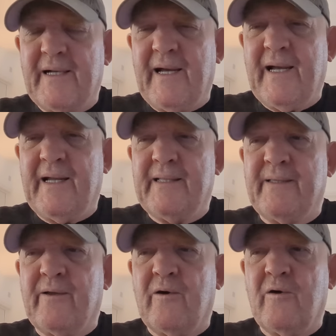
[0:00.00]

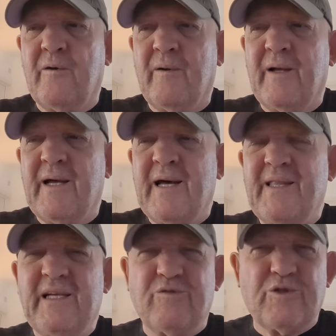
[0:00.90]
And, uh,
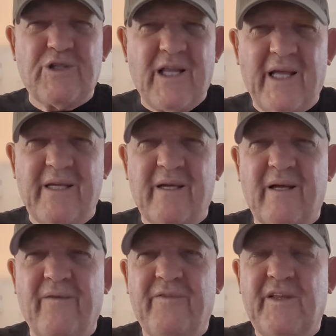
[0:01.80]
this was late.
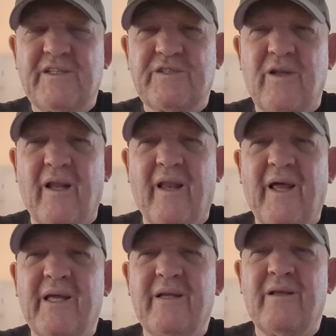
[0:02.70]
I think this is the
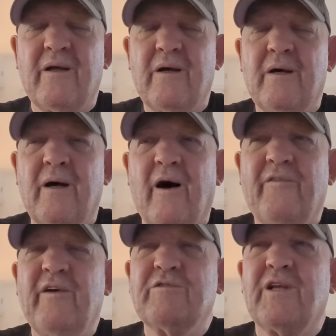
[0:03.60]
late. I
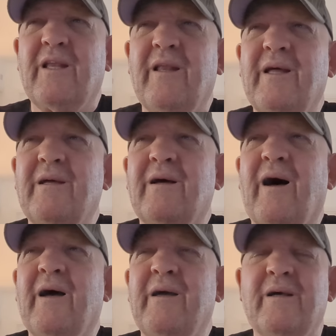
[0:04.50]
think it was the late
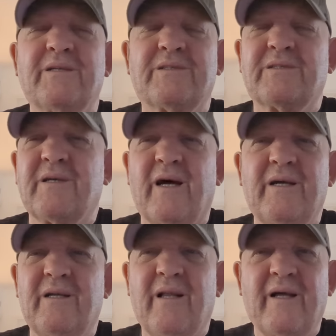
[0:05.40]
eighties,
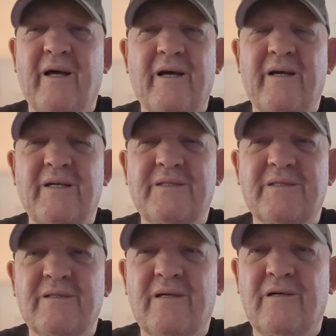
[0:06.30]
late
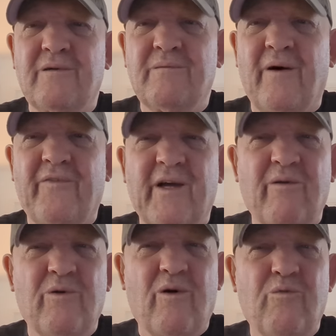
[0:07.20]
eighties. Um, I forget
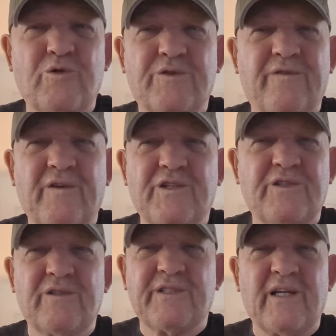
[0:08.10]
what I was
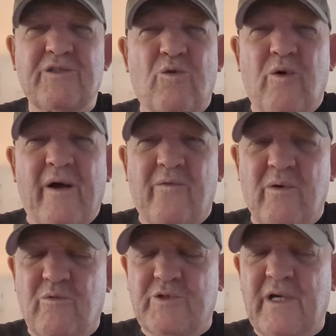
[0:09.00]
finishing the sentence or whatever
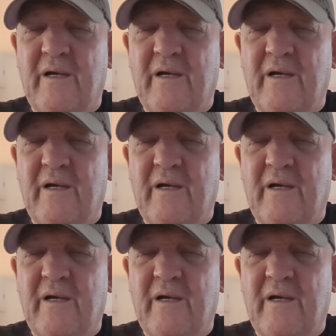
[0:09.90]
it was.